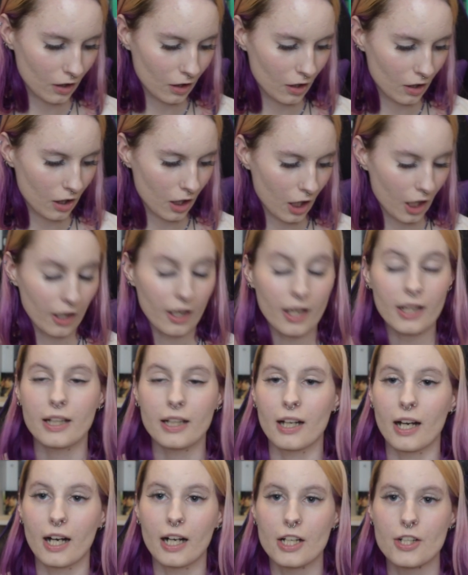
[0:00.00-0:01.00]
Alrighty,
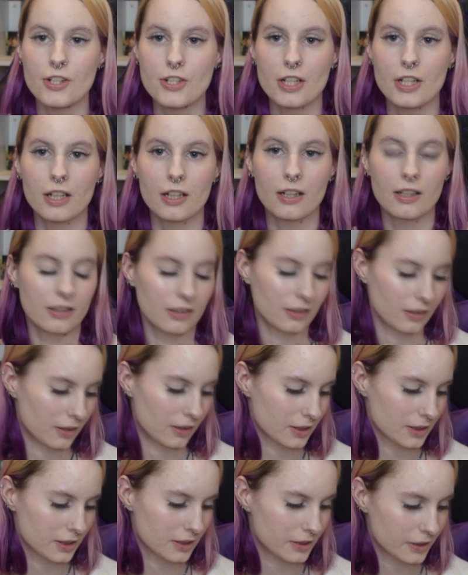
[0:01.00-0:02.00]
I shall
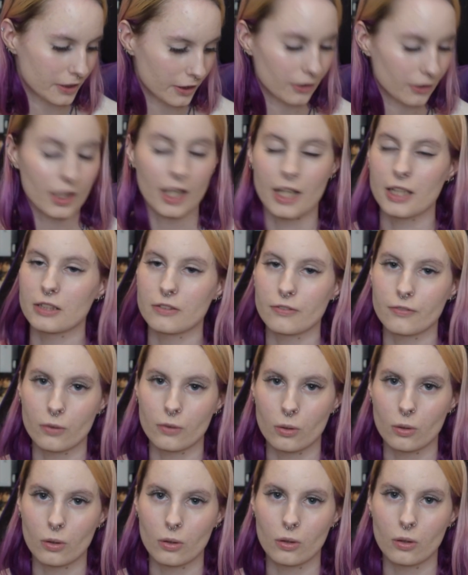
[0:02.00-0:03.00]
see you guys
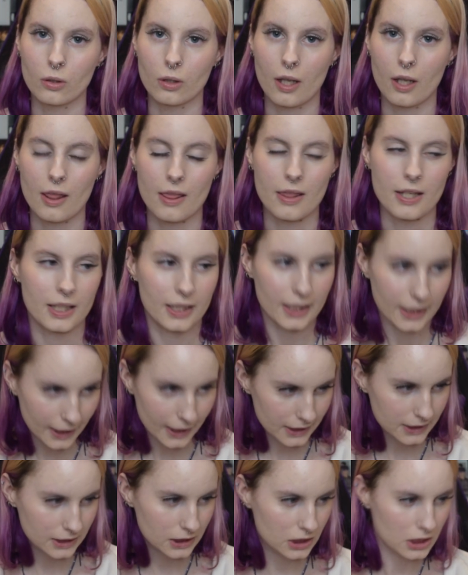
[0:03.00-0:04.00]
for the
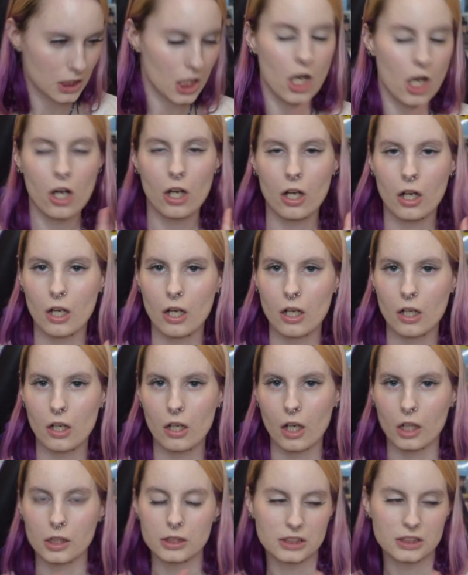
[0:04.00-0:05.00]
next
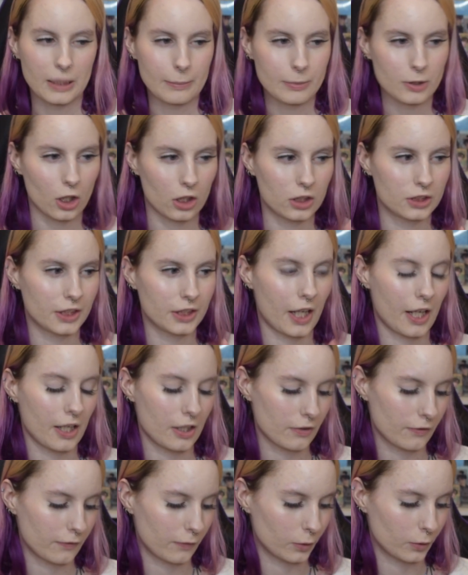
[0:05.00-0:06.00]
concept content
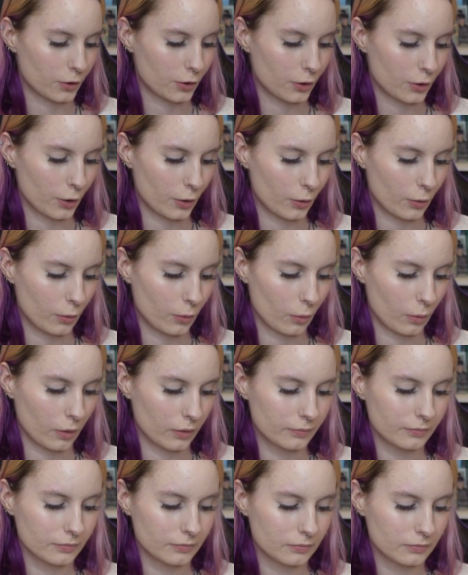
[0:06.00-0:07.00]
for to you
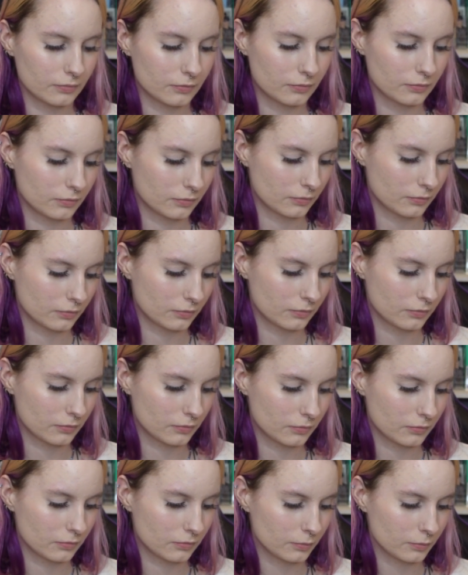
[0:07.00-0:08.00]

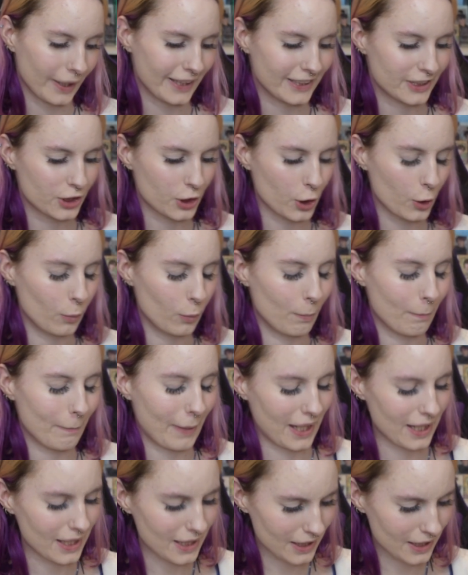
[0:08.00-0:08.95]
it's 2B?